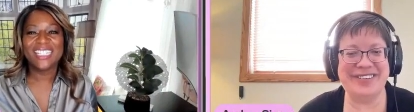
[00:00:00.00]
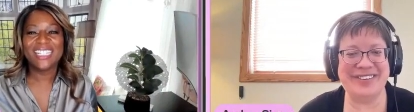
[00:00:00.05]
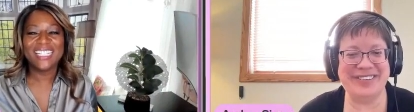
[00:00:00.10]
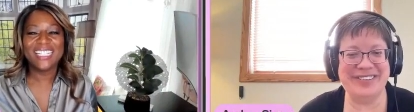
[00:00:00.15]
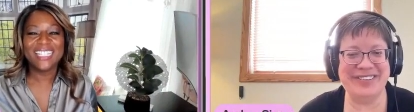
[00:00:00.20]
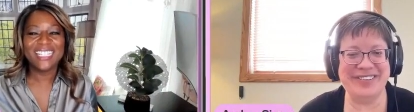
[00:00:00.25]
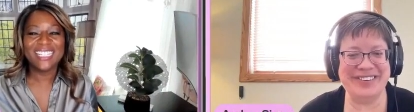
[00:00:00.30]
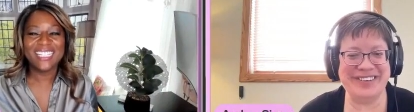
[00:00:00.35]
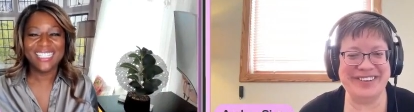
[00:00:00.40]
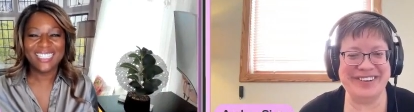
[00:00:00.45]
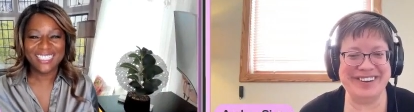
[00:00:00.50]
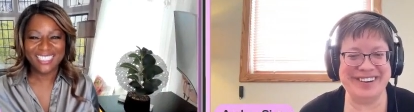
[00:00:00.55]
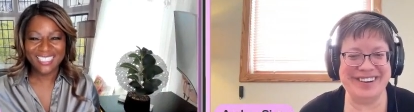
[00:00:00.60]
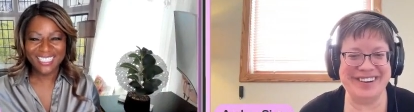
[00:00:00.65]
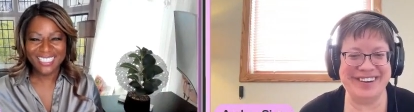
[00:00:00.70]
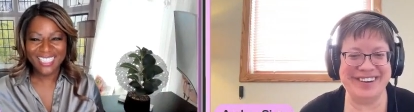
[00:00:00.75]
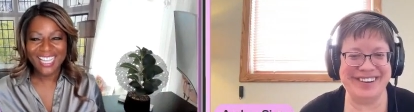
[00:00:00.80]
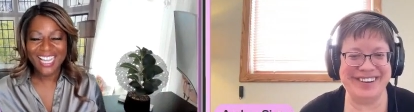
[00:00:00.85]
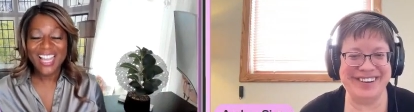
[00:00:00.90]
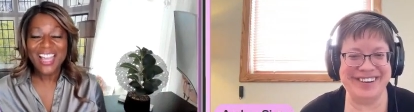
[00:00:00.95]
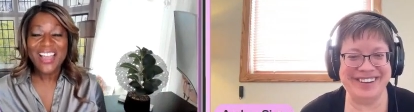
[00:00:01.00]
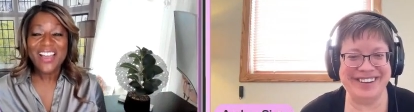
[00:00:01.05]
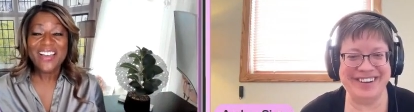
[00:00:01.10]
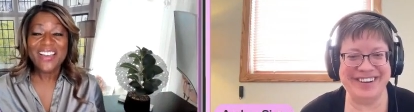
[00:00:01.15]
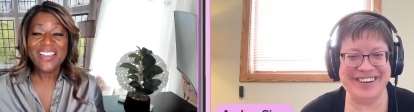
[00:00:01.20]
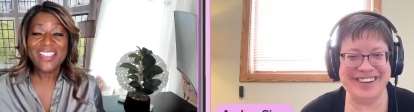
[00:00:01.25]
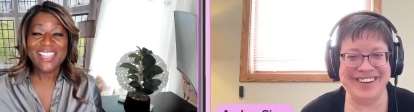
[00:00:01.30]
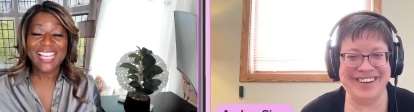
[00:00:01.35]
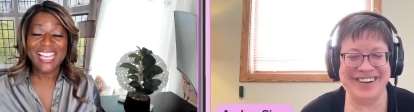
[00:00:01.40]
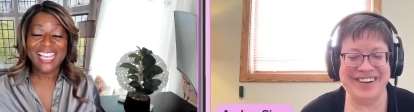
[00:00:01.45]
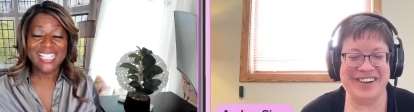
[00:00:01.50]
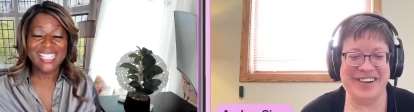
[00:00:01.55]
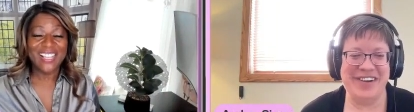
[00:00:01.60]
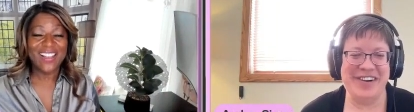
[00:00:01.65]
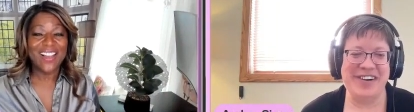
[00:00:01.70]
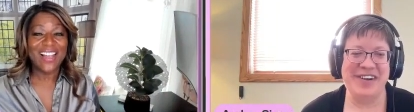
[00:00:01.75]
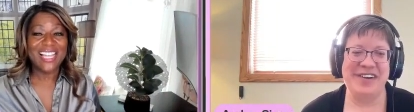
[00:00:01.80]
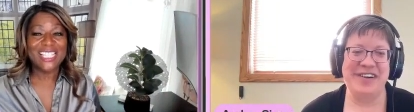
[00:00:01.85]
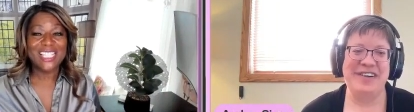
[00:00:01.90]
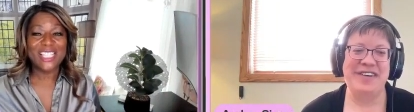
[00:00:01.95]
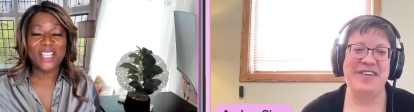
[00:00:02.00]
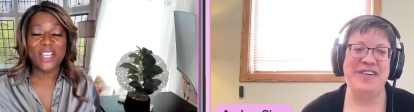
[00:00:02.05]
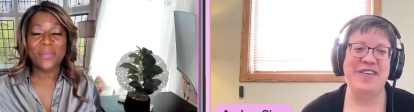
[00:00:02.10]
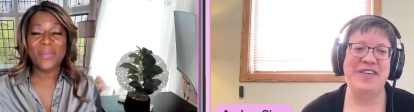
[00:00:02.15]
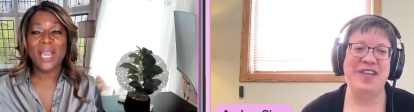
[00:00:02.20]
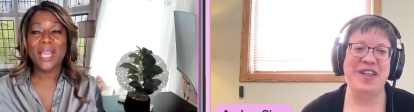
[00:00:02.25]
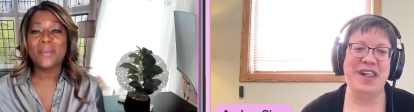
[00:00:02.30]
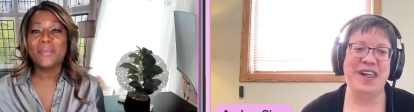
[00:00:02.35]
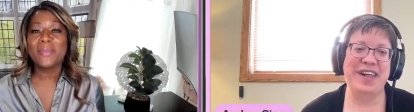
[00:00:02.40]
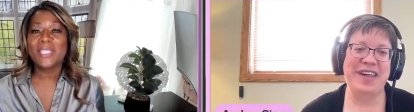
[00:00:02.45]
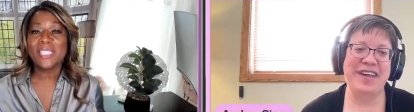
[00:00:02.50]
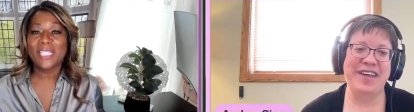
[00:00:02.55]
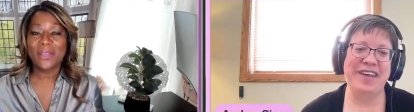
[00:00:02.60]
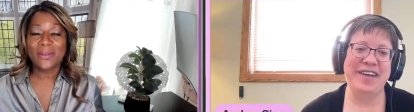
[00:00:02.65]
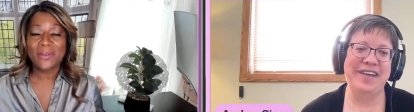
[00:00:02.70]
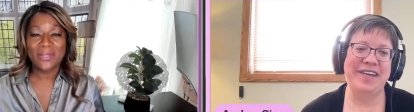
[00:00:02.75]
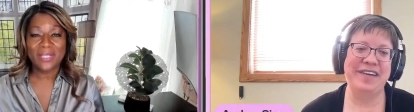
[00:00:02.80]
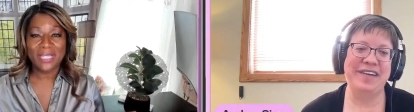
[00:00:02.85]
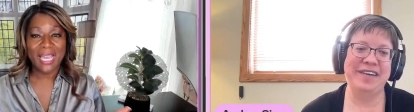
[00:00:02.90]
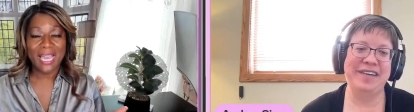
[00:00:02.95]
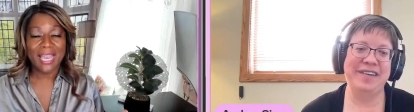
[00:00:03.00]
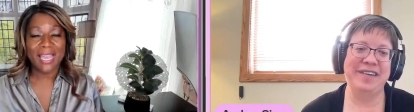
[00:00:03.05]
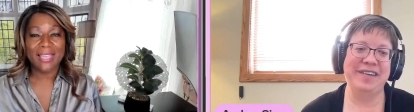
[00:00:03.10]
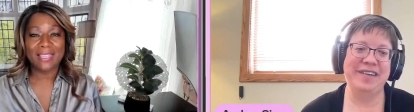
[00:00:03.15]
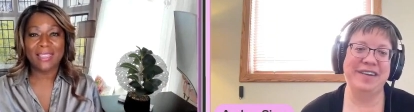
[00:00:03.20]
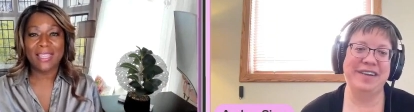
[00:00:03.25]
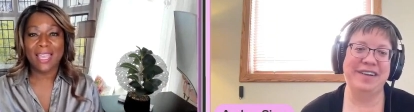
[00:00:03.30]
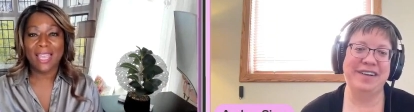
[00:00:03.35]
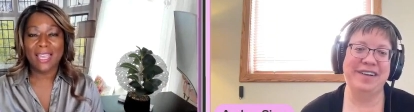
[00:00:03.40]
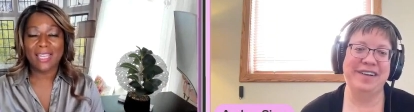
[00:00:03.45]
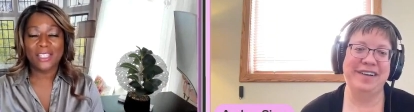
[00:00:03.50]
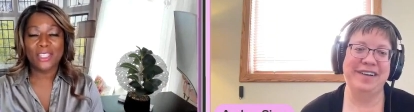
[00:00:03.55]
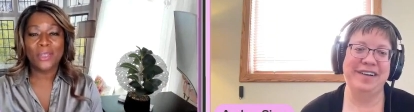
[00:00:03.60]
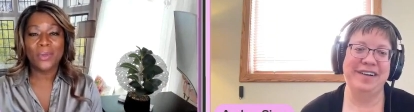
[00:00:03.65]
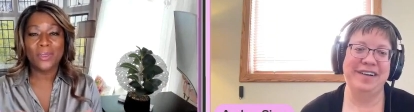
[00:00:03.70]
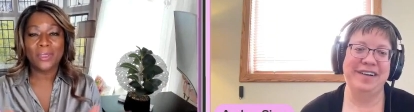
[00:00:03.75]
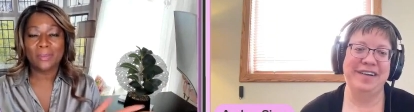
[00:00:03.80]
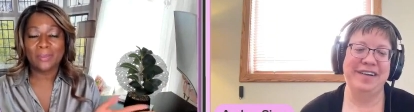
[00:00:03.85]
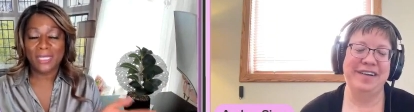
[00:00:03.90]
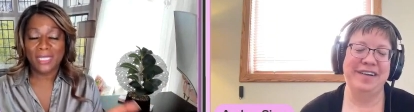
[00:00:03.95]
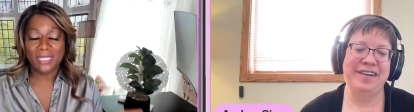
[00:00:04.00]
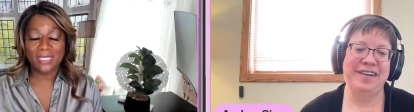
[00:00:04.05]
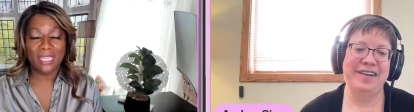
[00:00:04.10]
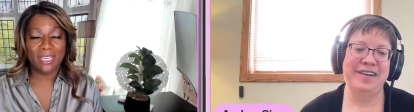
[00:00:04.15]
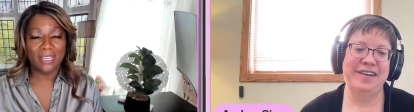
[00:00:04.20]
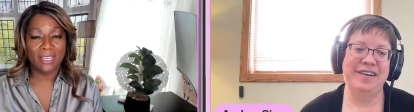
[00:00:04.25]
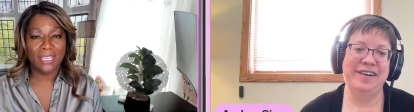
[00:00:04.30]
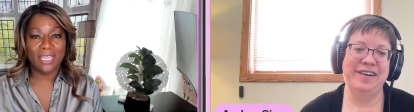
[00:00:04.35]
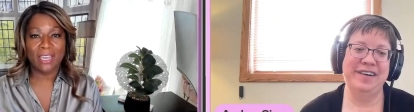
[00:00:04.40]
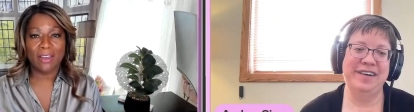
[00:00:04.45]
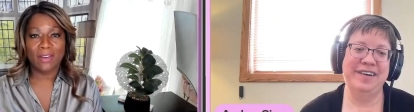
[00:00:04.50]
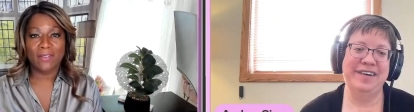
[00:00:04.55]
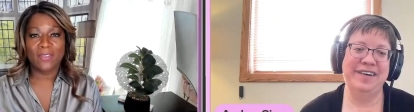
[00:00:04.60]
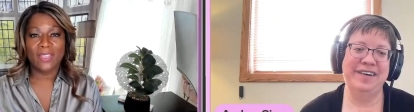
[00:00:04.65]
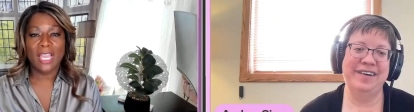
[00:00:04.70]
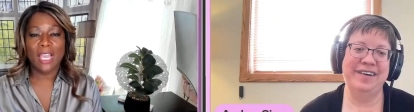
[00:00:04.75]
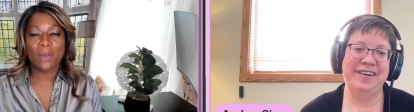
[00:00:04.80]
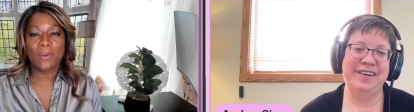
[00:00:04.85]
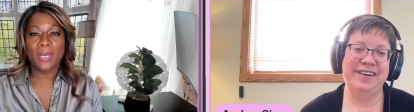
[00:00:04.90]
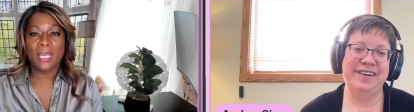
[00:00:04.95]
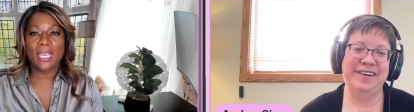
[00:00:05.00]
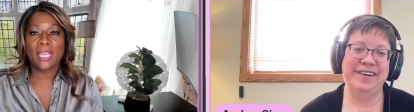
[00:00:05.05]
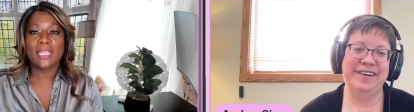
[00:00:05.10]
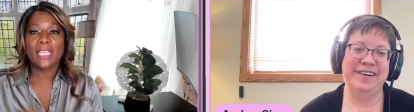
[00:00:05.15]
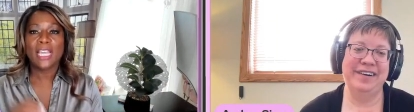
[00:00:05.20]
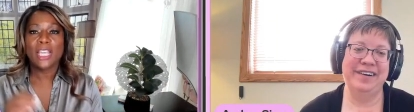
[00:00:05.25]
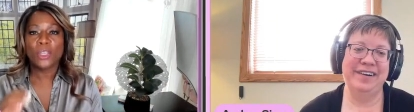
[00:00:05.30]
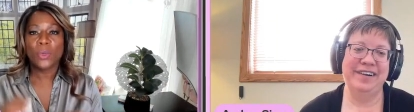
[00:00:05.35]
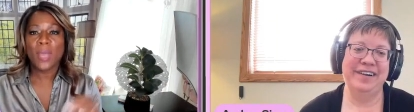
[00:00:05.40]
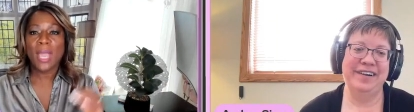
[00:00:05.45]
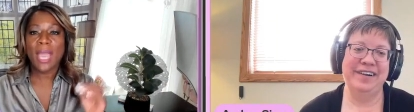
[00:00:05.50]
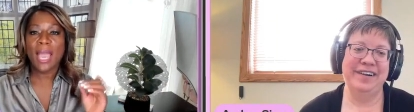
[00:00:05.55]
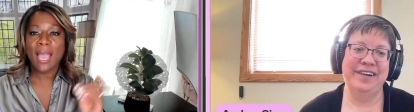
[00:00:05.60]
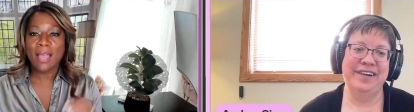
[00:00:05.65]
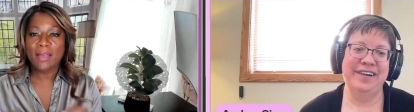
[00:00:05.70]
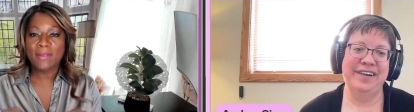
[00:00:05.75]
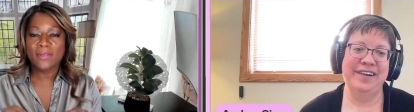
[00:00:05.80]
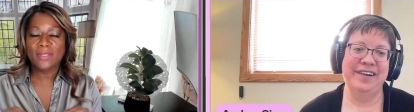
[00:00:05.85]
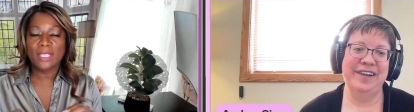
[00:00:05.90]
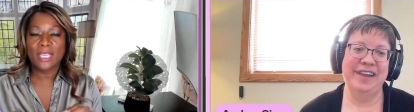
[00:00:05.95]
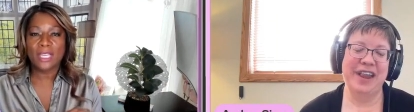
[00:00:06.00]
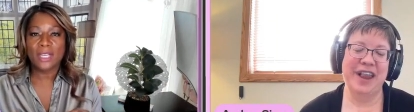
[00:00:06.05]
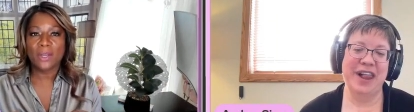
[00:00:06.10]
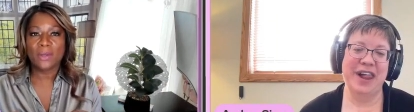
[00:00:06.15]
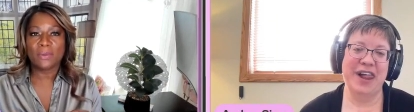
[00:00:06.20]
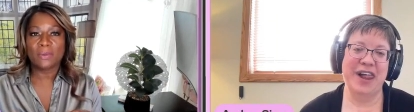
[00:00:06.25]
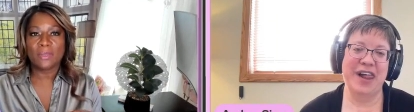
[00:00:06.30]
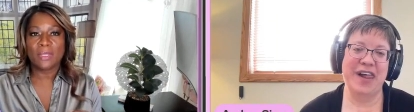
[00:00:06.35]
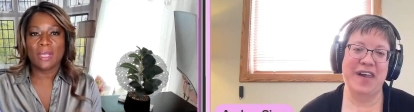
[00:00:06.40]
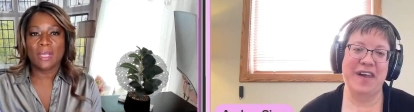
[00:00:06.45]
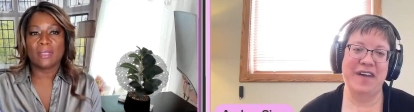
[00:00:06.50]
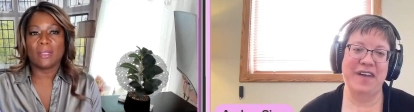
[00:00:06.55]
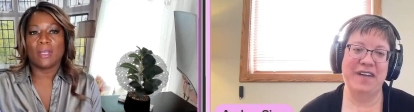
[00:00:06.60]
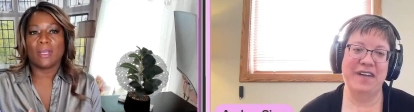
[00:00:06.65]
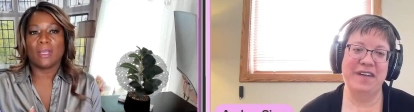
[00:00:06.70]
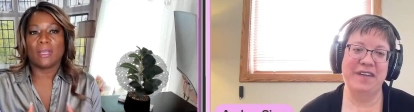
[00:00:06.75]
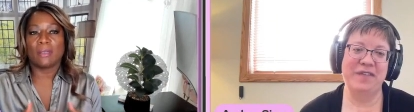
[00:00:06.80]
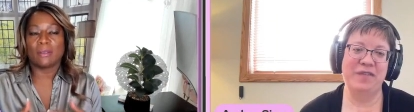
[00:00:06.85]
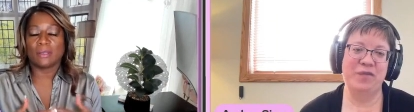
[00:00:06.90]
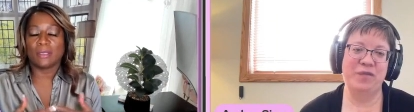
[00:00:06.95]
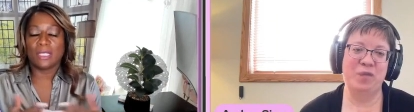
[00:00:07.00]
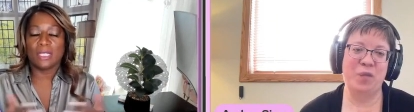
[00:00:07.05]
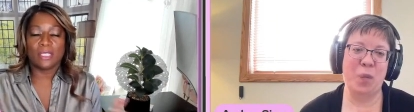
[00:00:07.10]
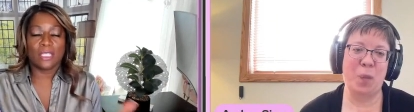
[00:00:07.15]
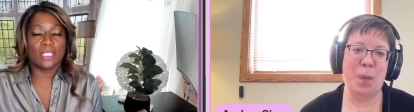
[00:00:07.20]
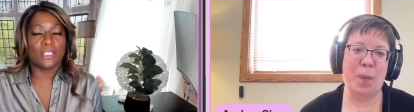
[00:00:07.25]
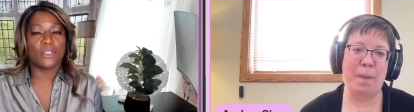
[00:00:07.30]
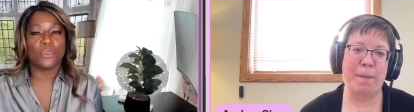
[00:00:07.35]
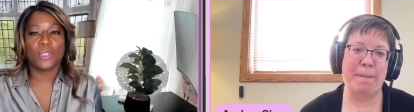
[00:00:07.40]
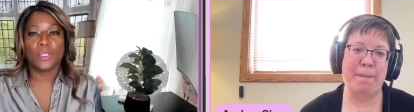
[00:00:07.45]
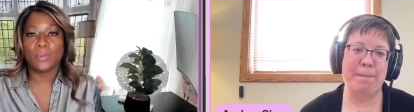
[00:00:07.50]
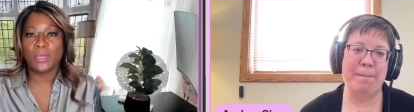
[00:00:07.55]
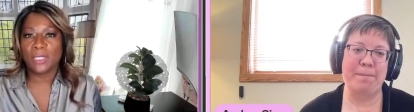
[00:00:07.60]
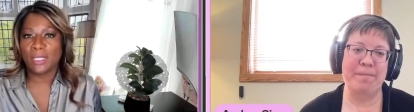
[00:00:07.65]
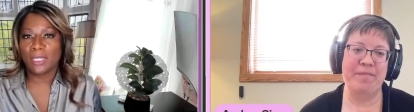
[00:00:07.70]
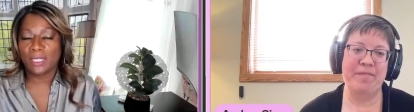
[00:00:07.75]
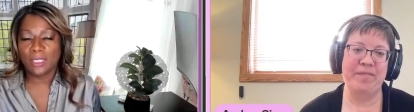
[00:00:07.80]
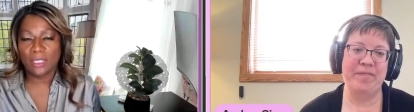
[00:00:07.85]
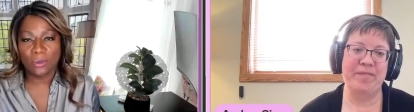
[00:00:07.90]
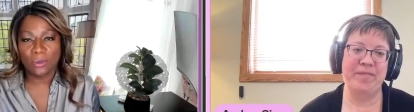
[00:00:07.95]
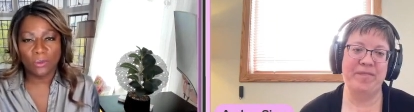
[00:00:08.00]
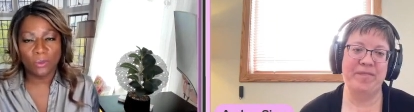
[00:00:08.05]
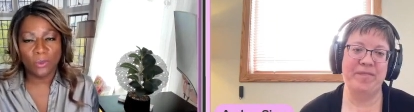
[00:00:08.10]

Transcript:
Speaker 1: well, that's awesome. I'm so glad that you are being taken care of that way and that you have, you know, uh, uh, it's contributing to